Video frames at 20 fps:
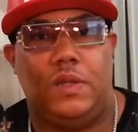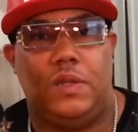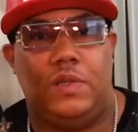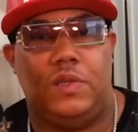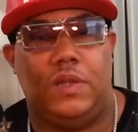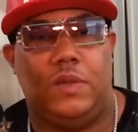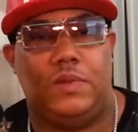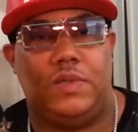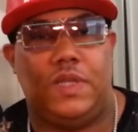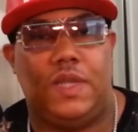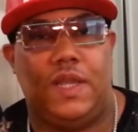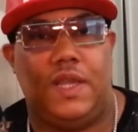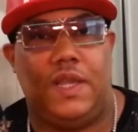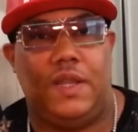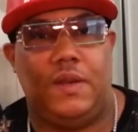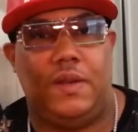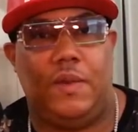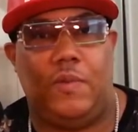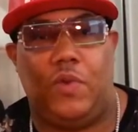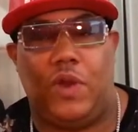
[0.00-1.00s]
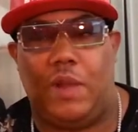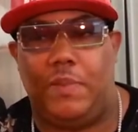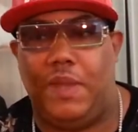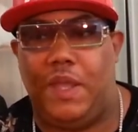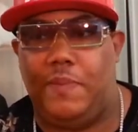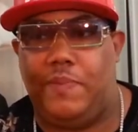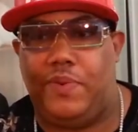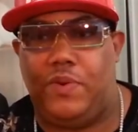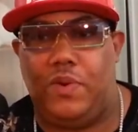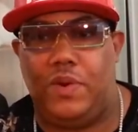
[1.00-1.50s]
You see what I'm saying? What I
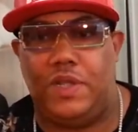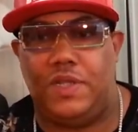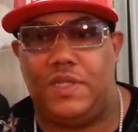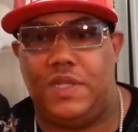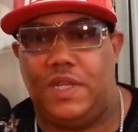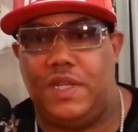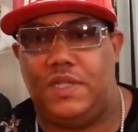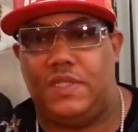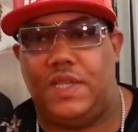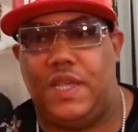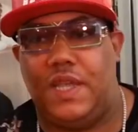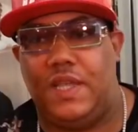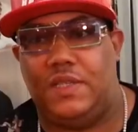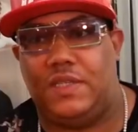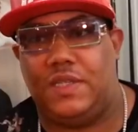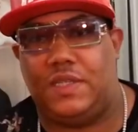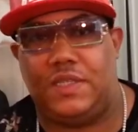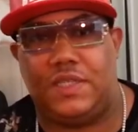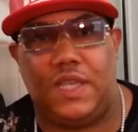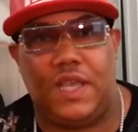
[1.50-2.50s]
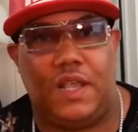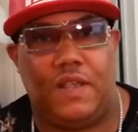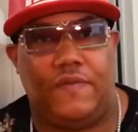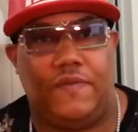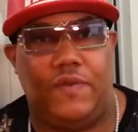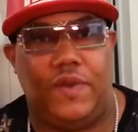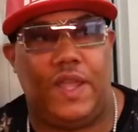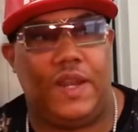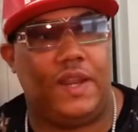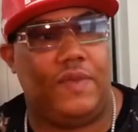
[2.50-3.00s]
mean poor, these niggas ain't
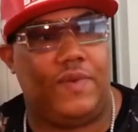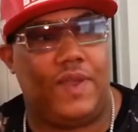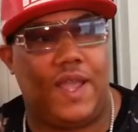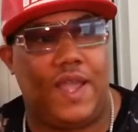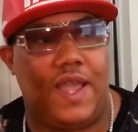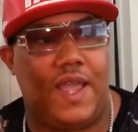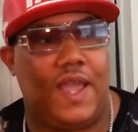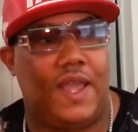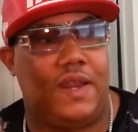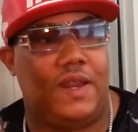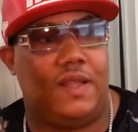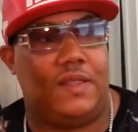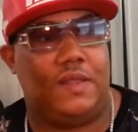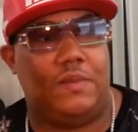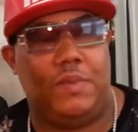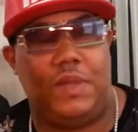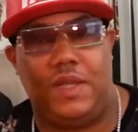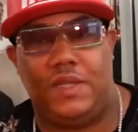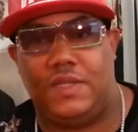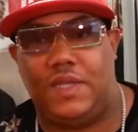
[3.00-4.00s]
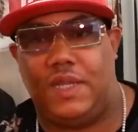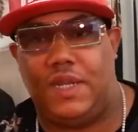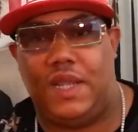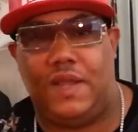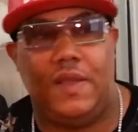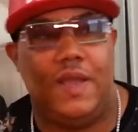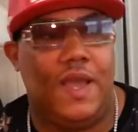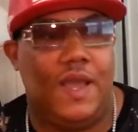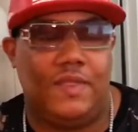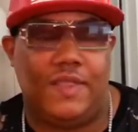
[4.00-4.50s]
successful. They never had nothing. The niggas ain't
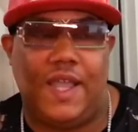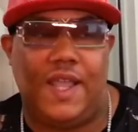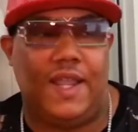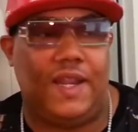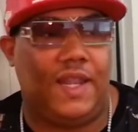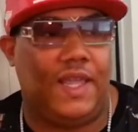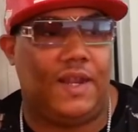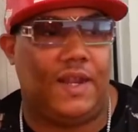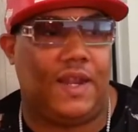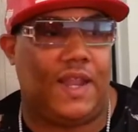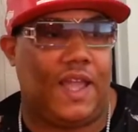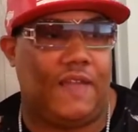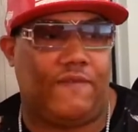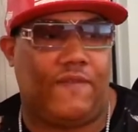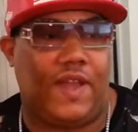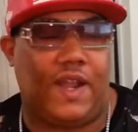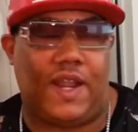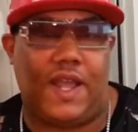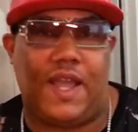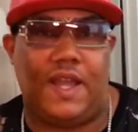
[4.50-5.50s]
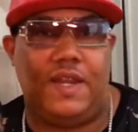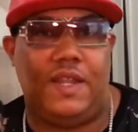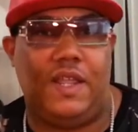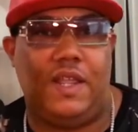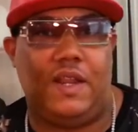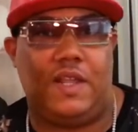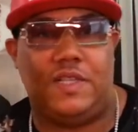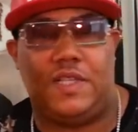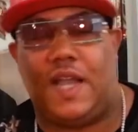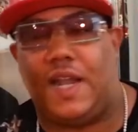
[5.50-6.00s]
there. They ain't lived a life like I
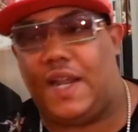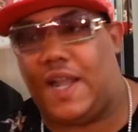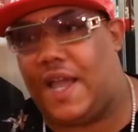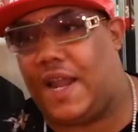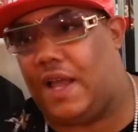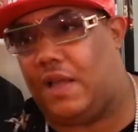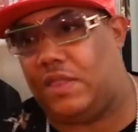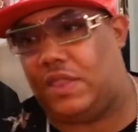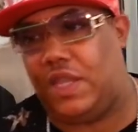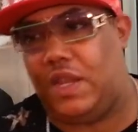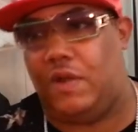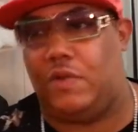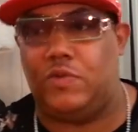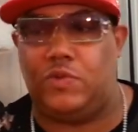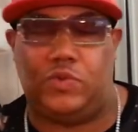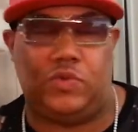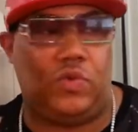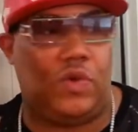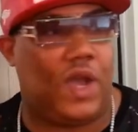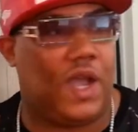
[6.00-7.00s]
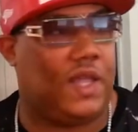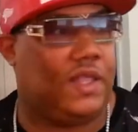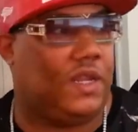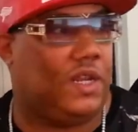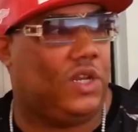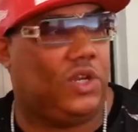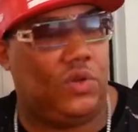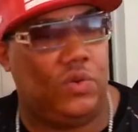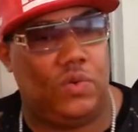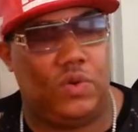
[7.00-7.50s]
did, because I got out there and
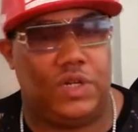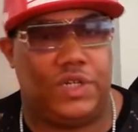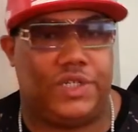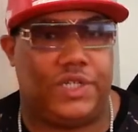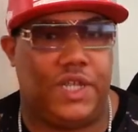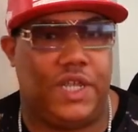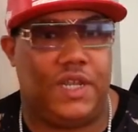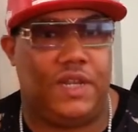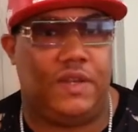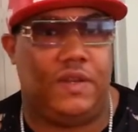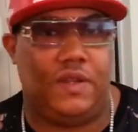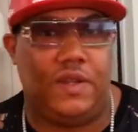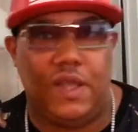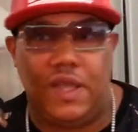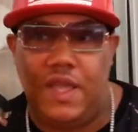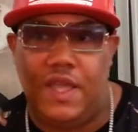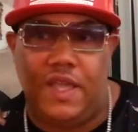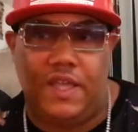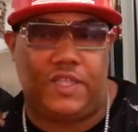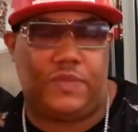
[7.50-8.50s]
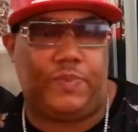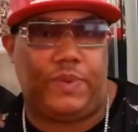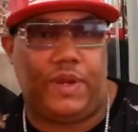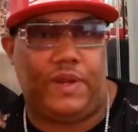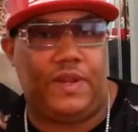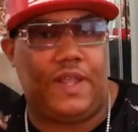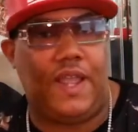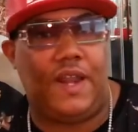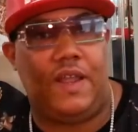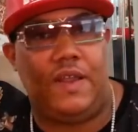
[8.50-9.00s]
grinding and doing shit and
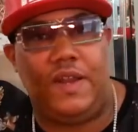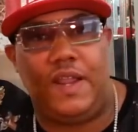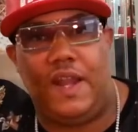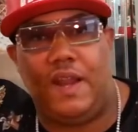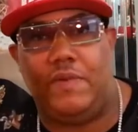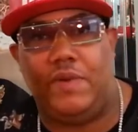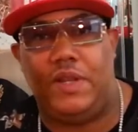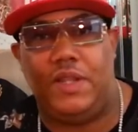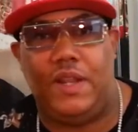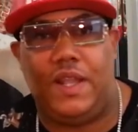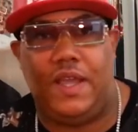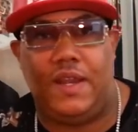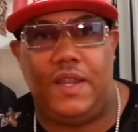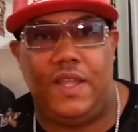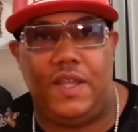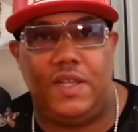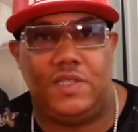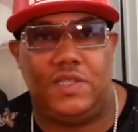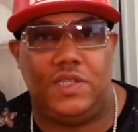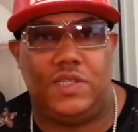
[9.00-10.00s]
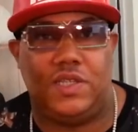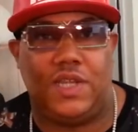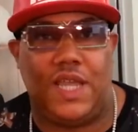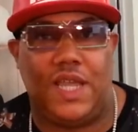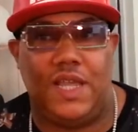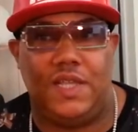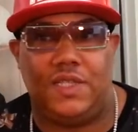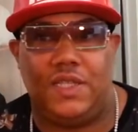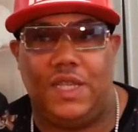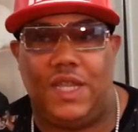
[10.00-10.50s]
experience. They never did that. Niggas is
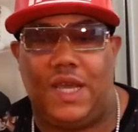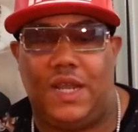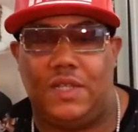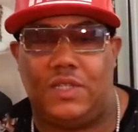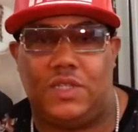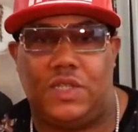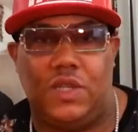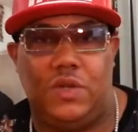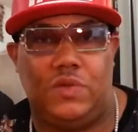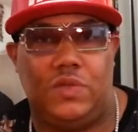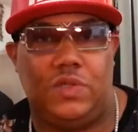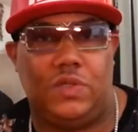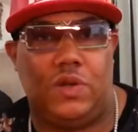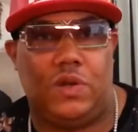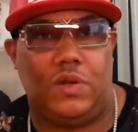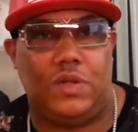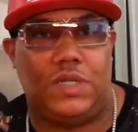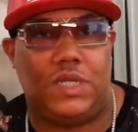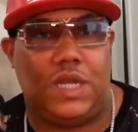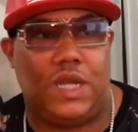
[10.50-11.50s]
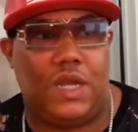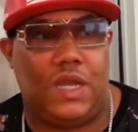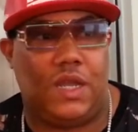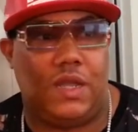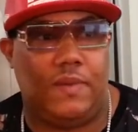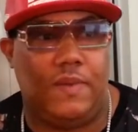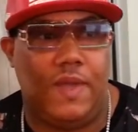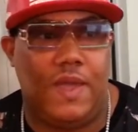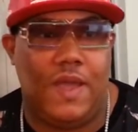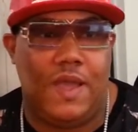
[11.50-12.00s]
lazy, got excuses all the
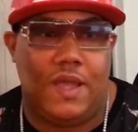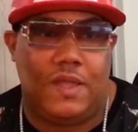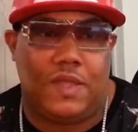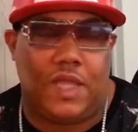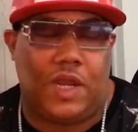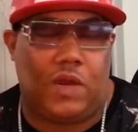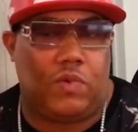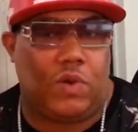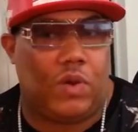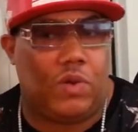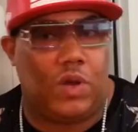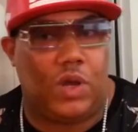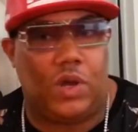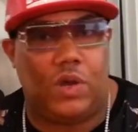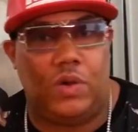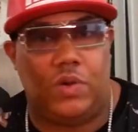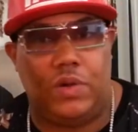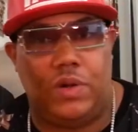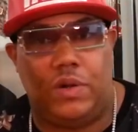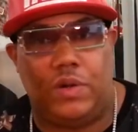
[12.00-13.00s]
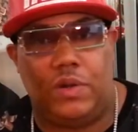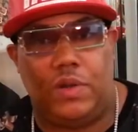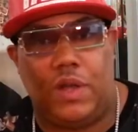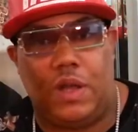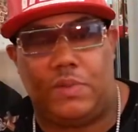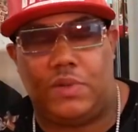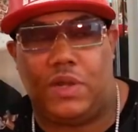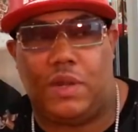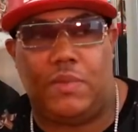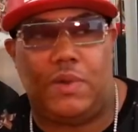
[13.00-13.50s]
time. They grow older.
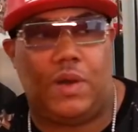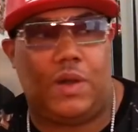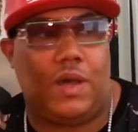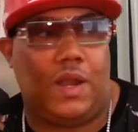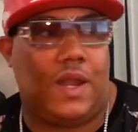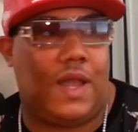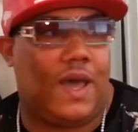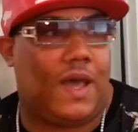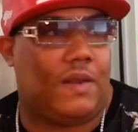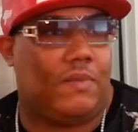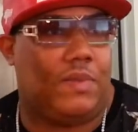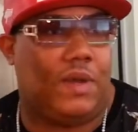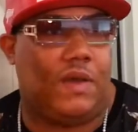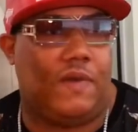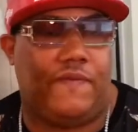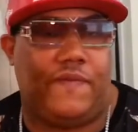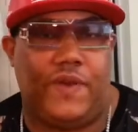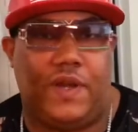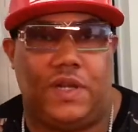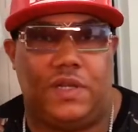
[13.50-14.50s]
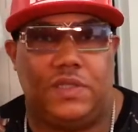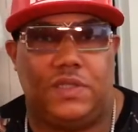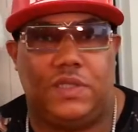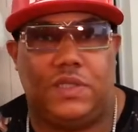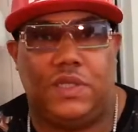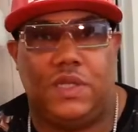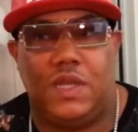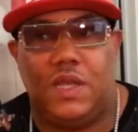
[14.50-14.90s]
I'm talking about a lot of motherfuckers.